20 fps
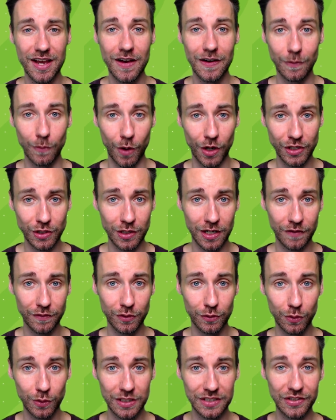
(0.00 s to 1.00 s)
What you have
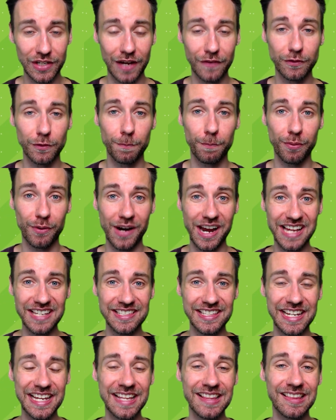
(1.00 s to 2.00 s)
to do is you have to
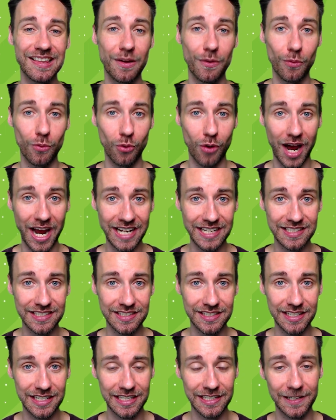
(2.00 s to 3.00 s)
press in the right
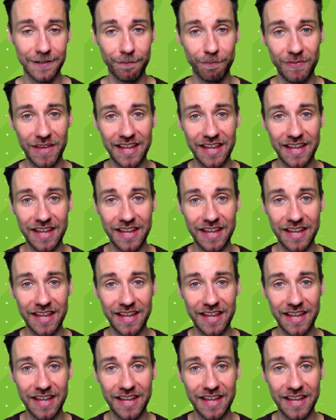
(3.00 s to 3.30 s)
stick,